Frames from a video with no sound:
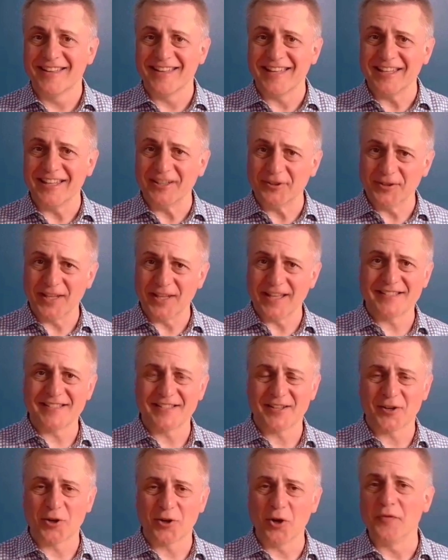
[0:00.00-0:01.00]
In
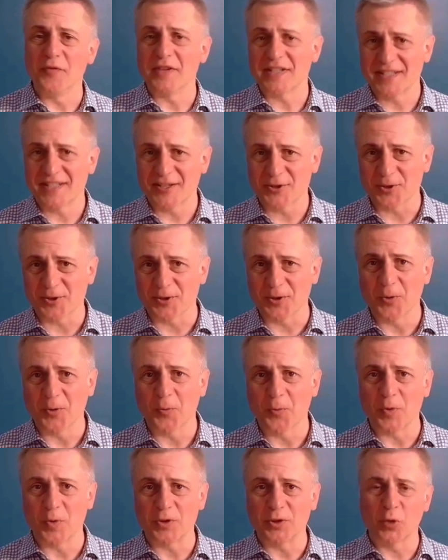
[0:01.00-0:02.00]
today's conversation,
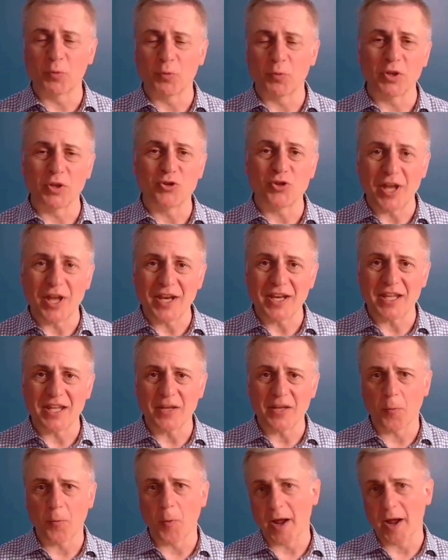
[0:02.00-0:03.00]
we talk with
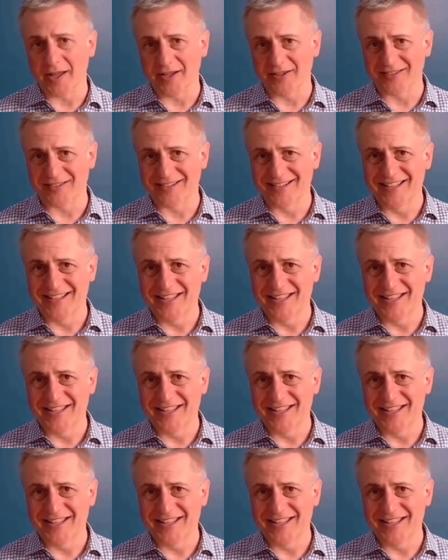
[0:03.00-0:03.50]
Jenny Wanger.